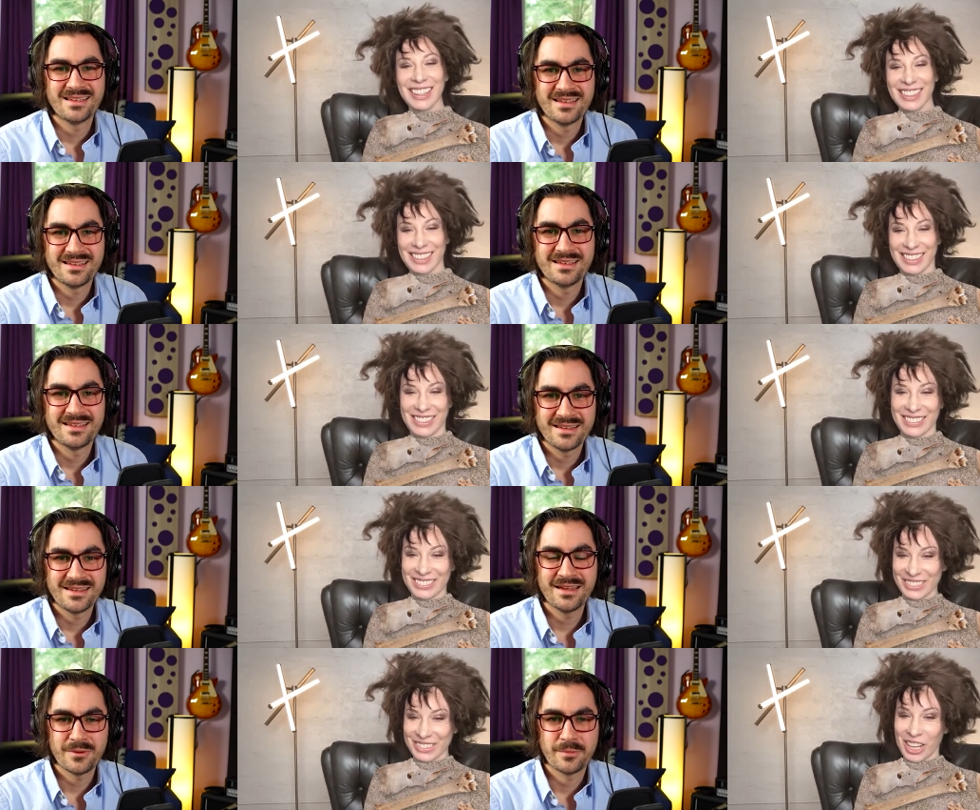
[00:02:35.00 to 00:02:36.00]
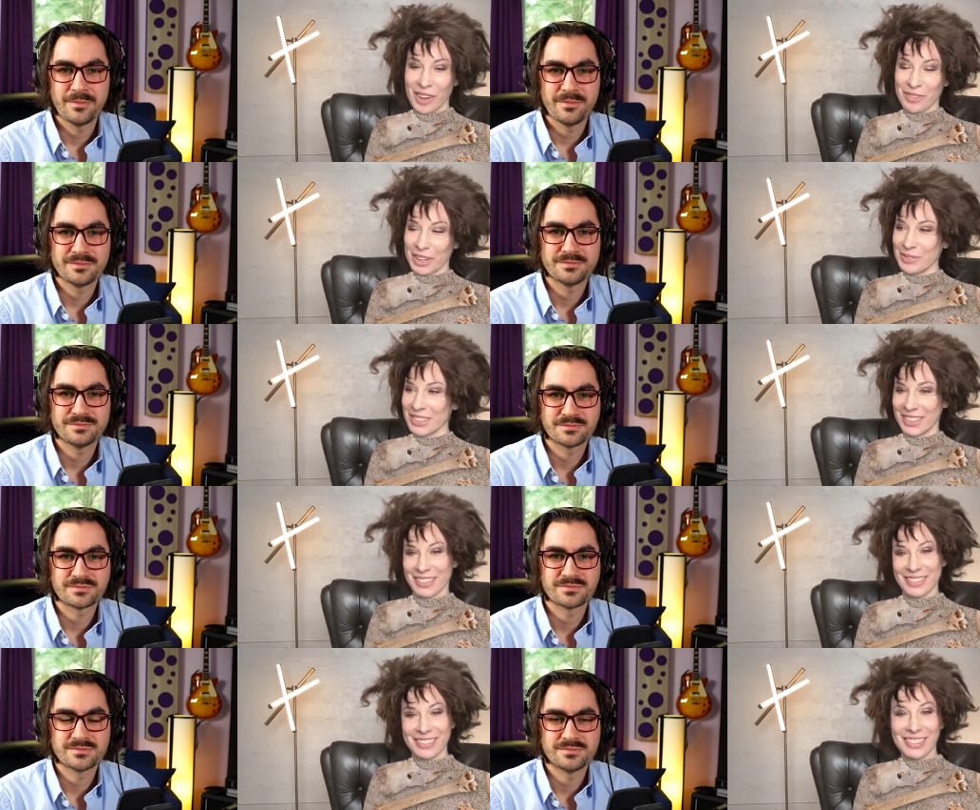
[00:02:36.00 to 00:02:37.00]
Speaker 1: you know, yeah. cobwebs
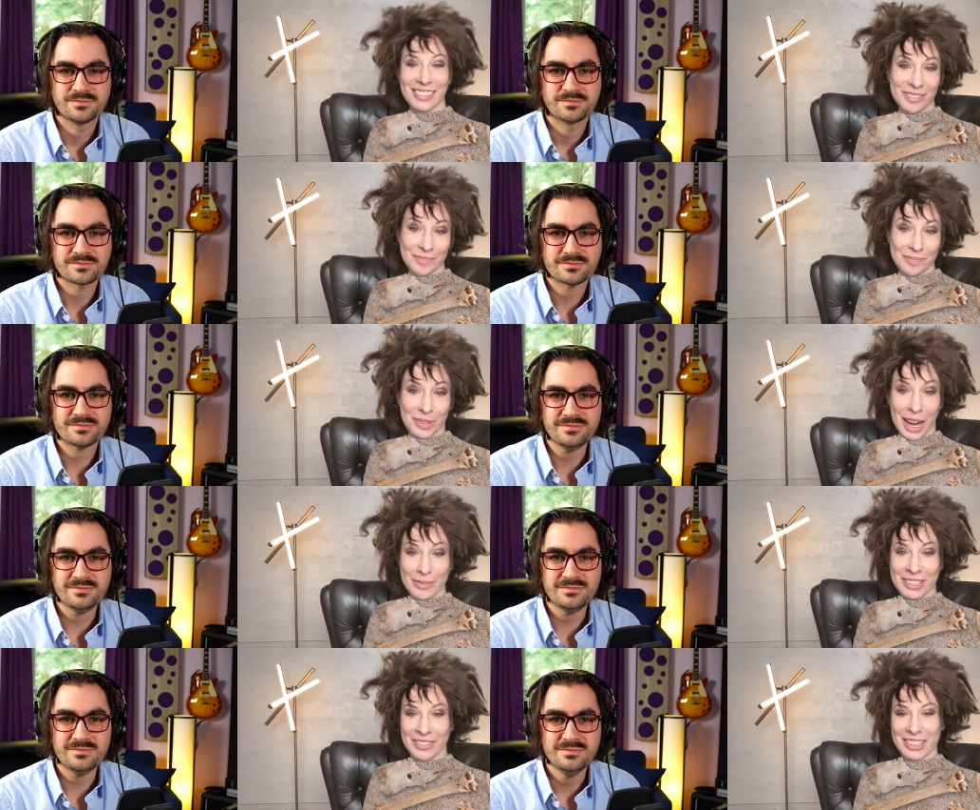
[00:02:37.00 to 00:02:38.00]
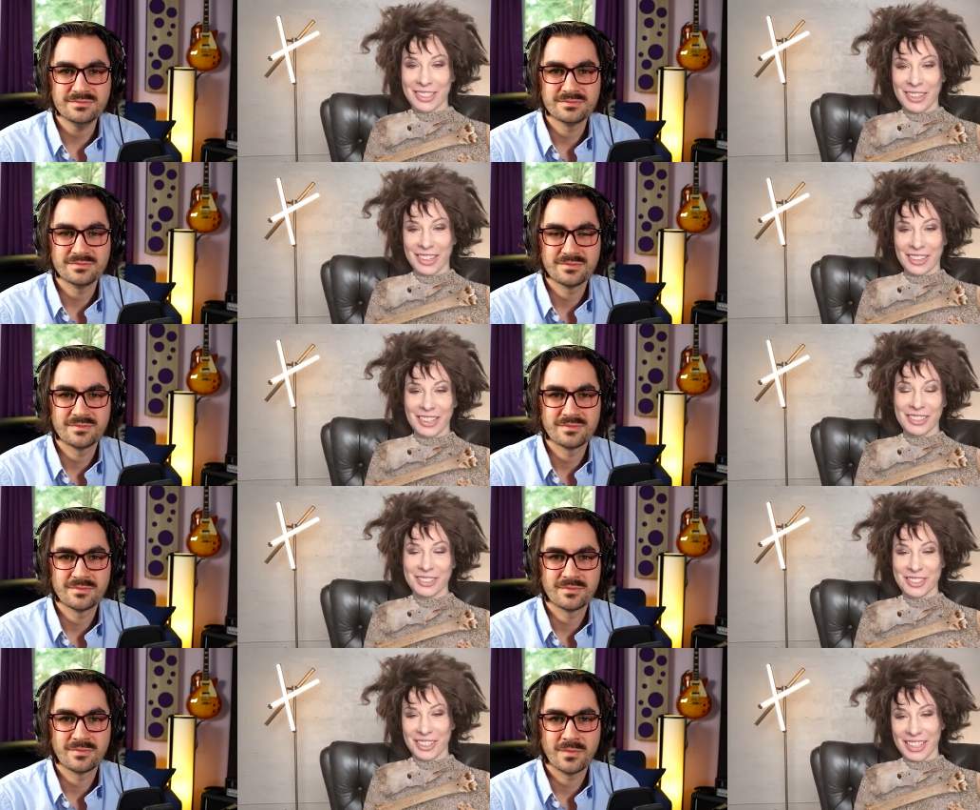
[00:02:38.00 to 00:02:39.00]
and perhaps even starting your
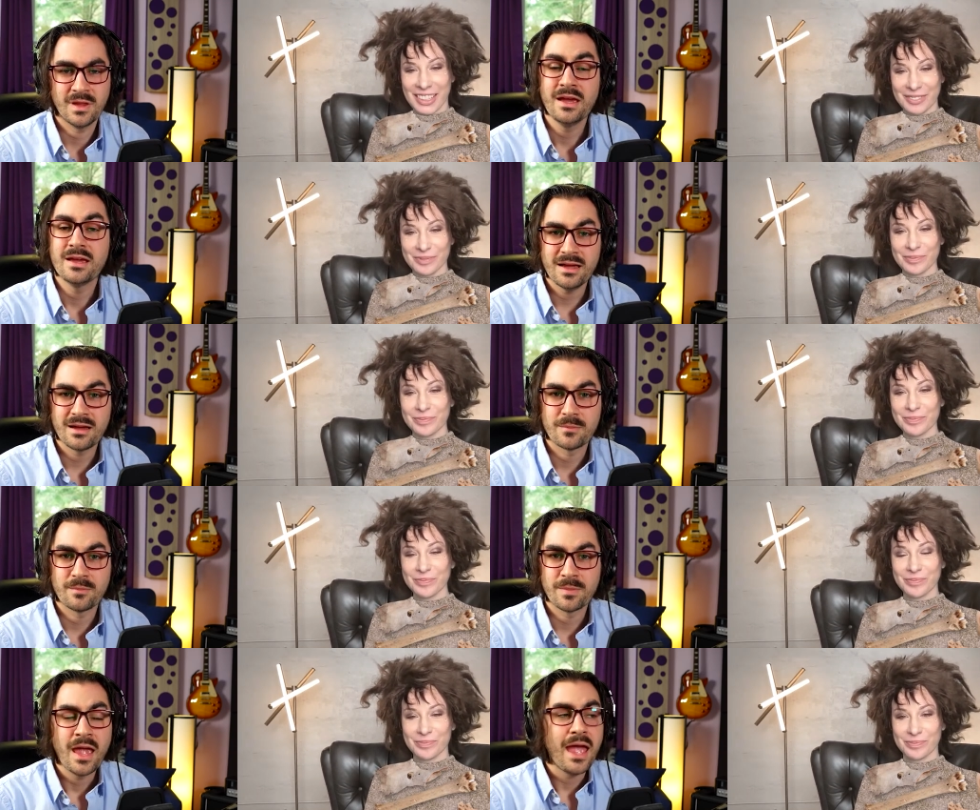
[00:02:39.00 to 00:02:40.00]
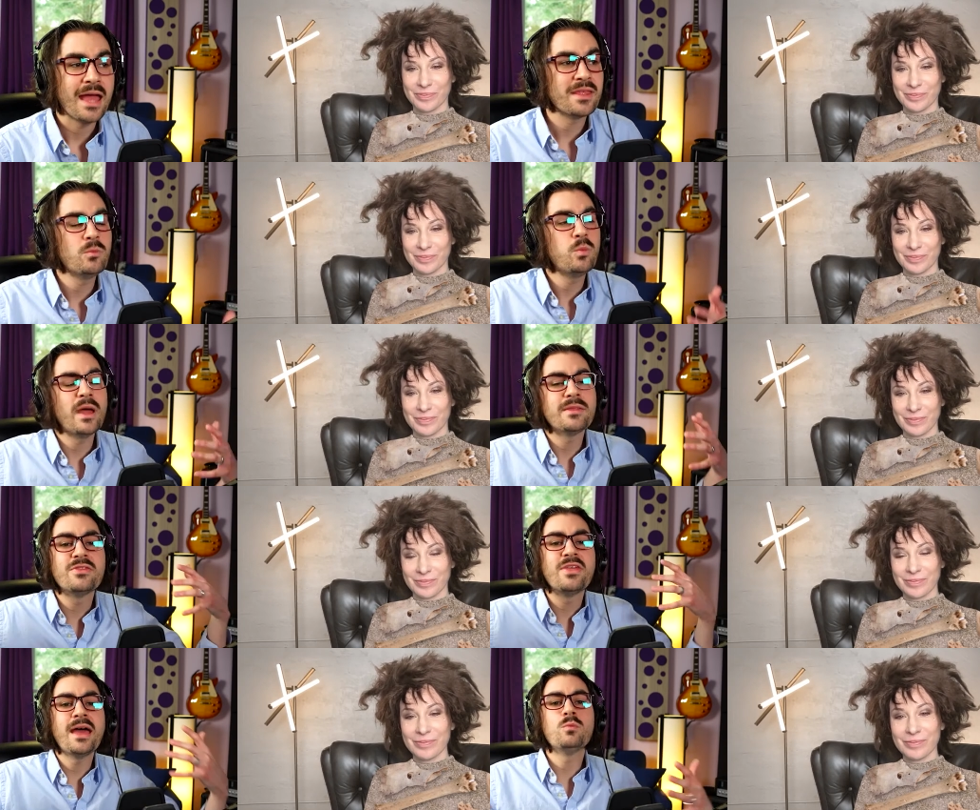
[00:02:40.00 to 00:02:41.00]
hero's journey.
Speaker 2: Yeah. And then
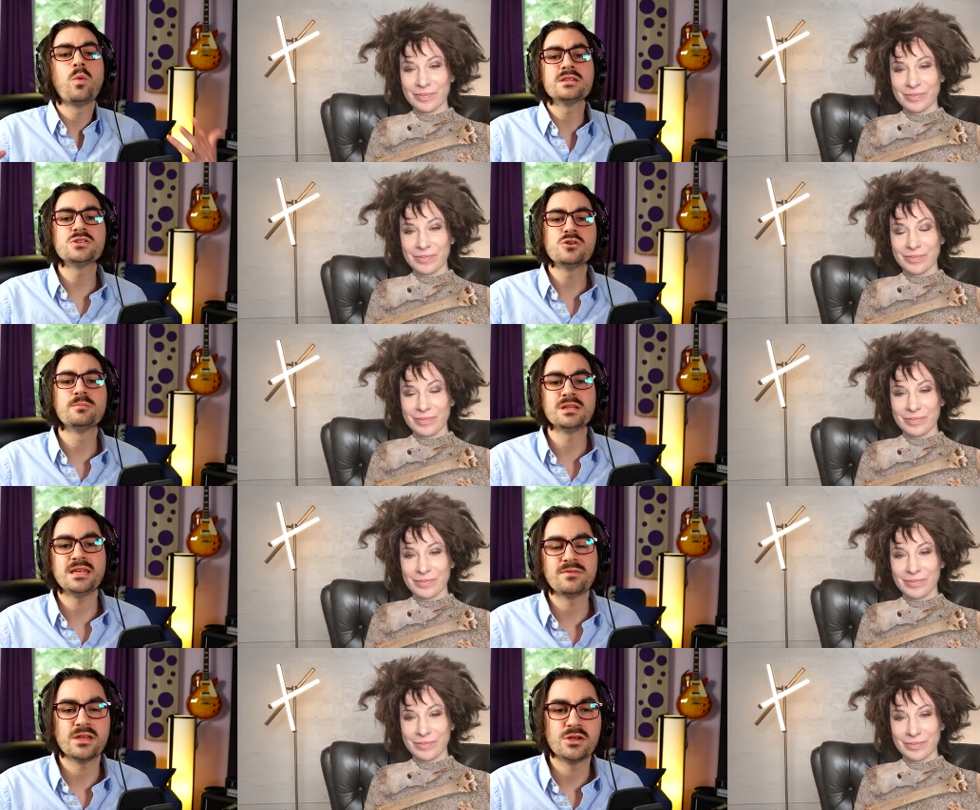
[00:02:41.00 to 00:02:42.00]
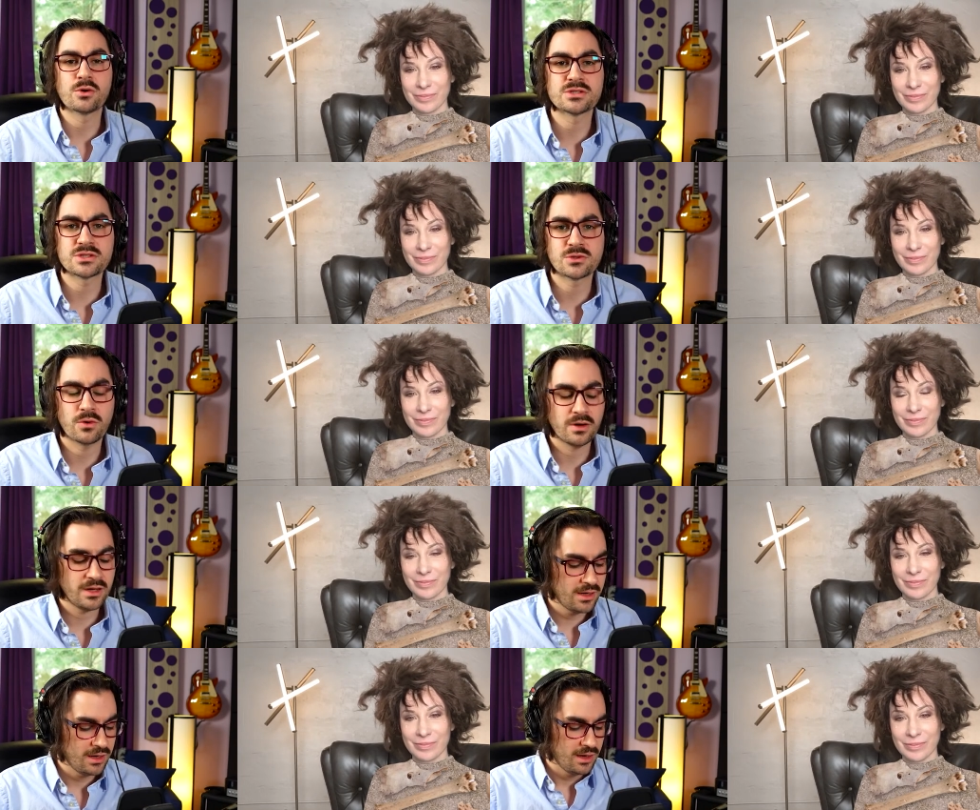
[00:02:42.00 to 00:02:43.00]
and then once you believe that your
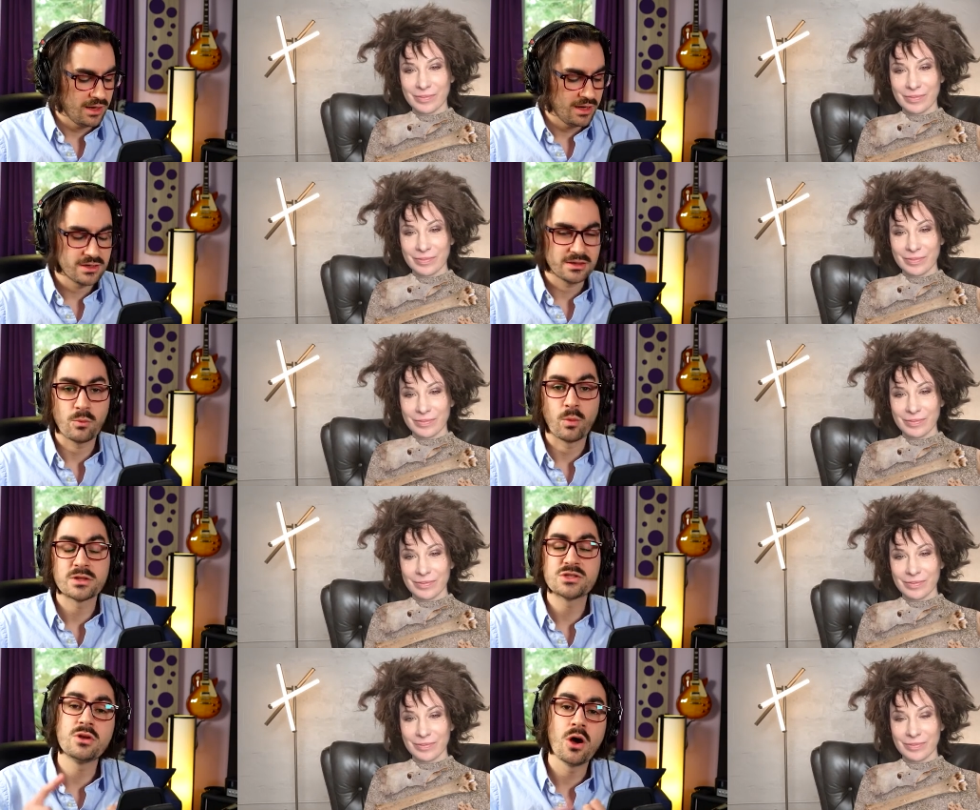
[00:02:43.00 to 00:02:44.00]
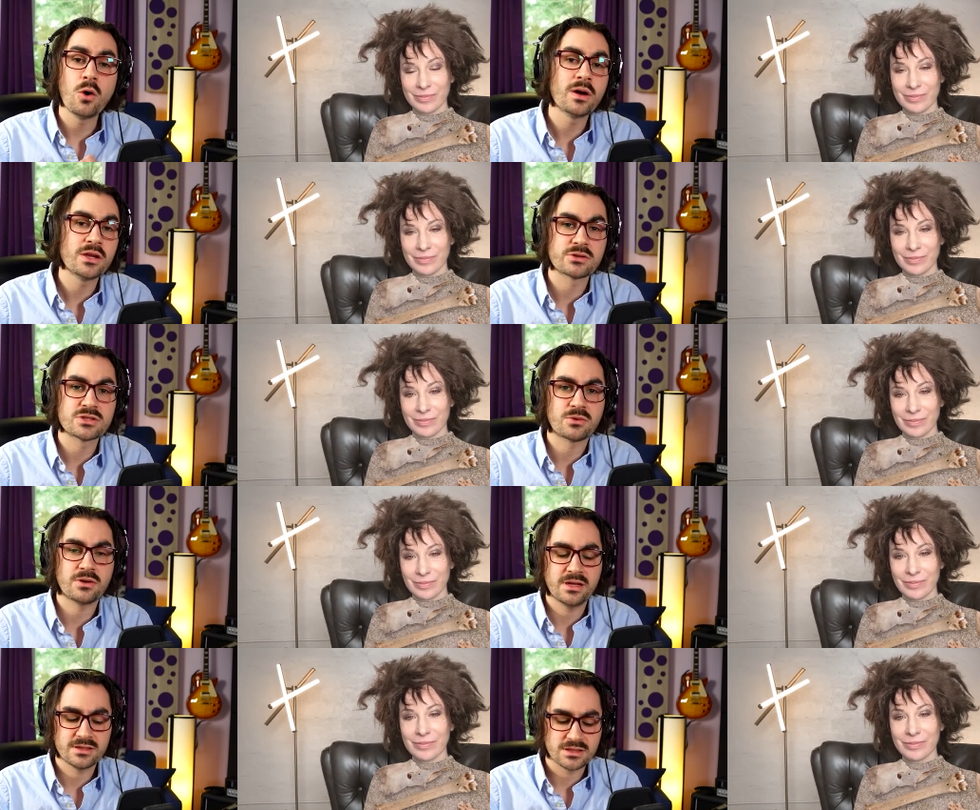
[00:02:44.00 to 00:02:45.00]
story is once you know what your
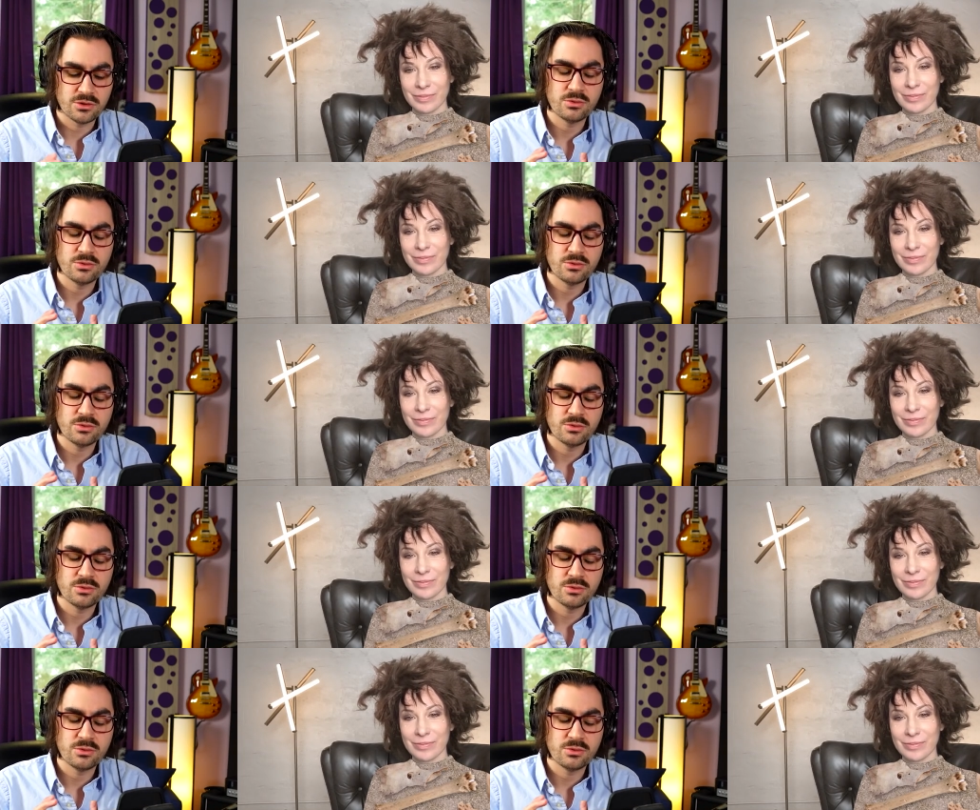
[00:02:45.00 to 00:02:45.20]
story is and